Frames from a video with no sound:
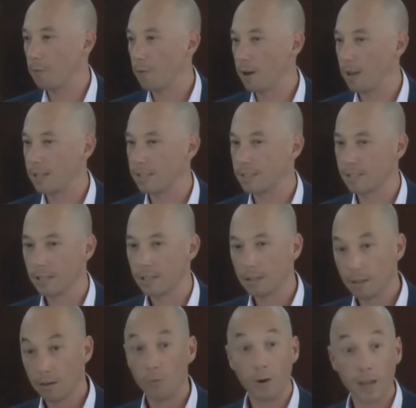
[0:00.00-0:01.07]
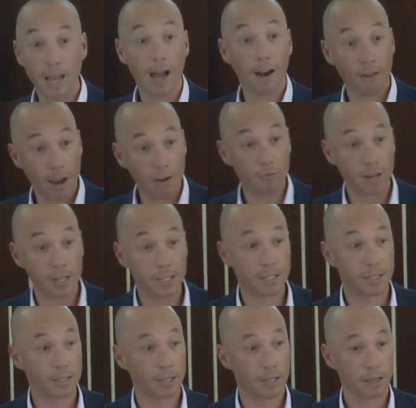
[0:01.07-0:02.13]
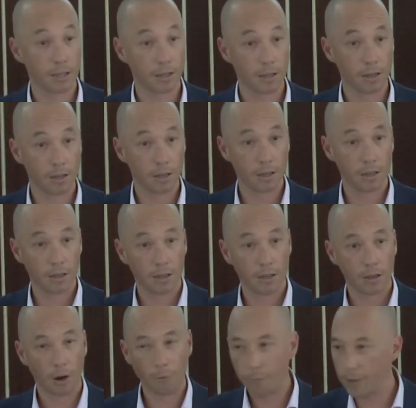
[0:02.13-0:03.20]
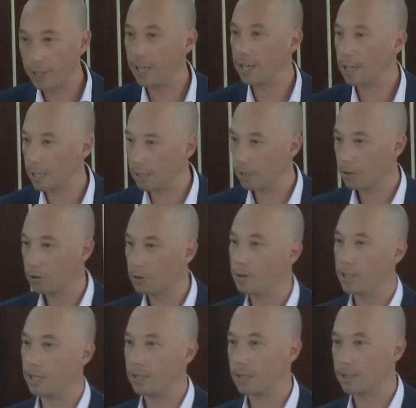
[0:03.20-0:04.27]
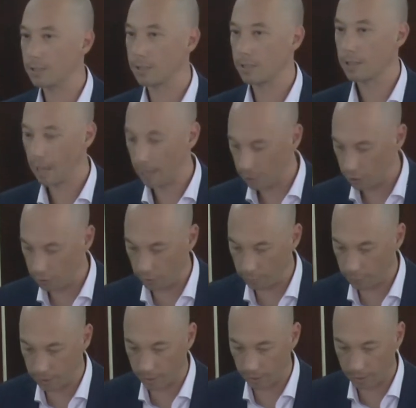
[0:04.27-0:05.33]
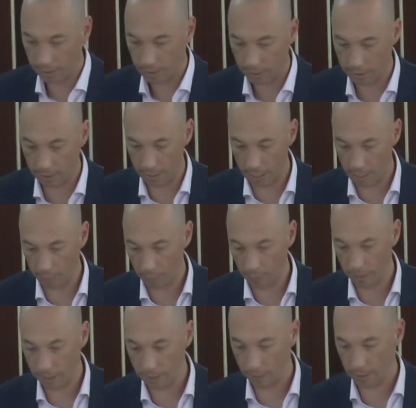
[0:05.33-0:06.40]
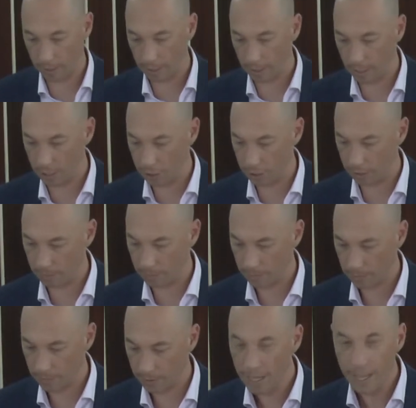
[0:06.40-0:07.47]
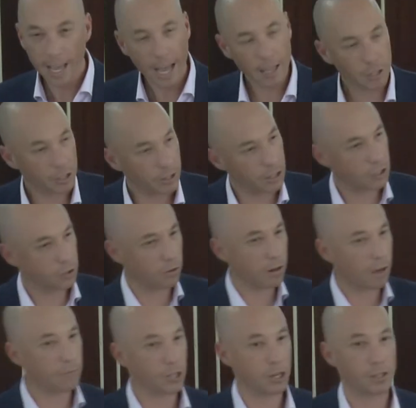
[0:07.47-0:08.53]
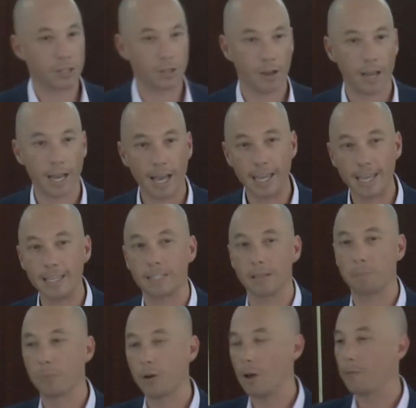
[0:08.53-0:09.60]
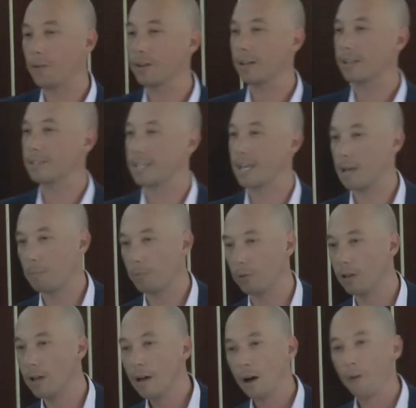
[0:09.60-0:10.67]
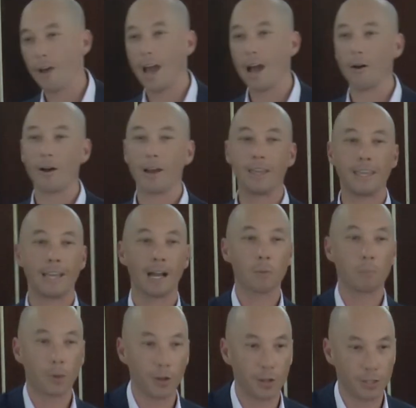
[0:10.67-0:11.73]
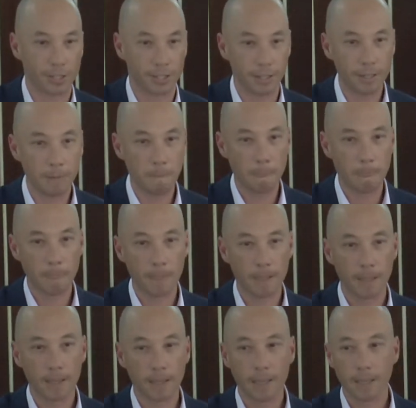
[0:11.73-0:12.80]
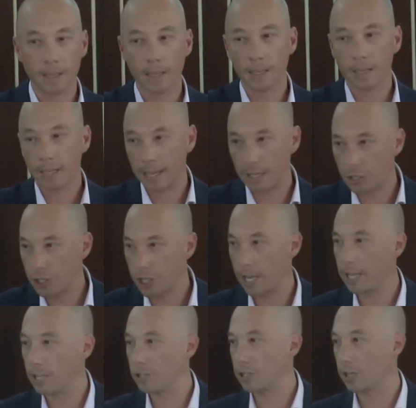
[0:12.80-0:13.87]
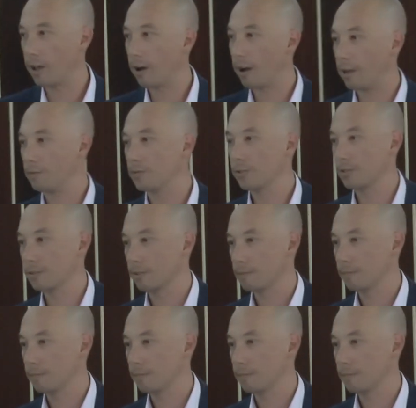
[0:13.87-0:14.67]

for us, we are at risk of forgetting who He is and drifting into the evil ways of our nation. And the story of Josiah is a perfect example of how a young person can change lives.